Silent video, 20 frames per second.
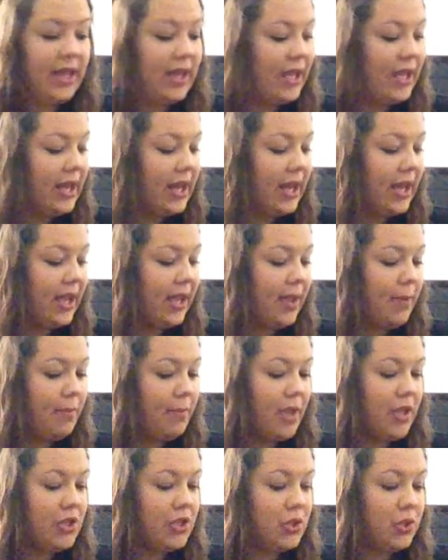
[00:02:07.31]
and I am
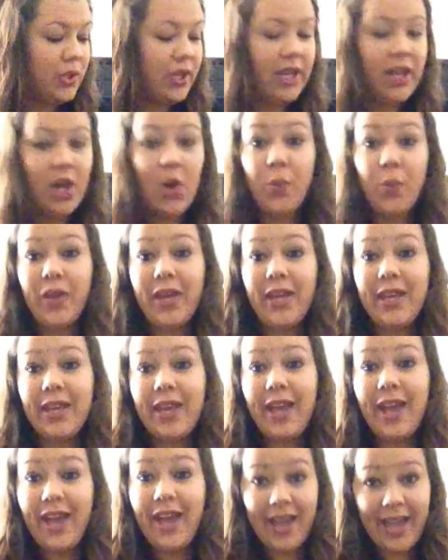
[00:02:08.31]
measuring a
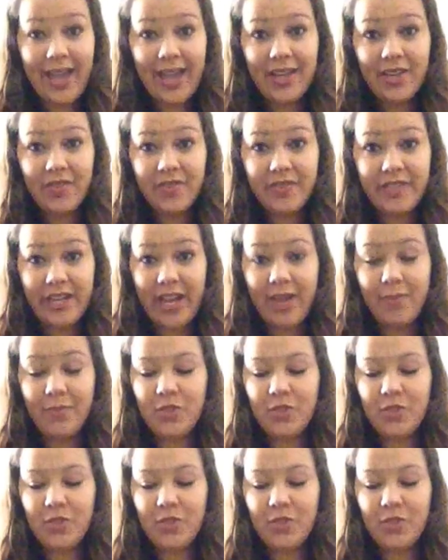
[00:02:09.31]
week ahead of time.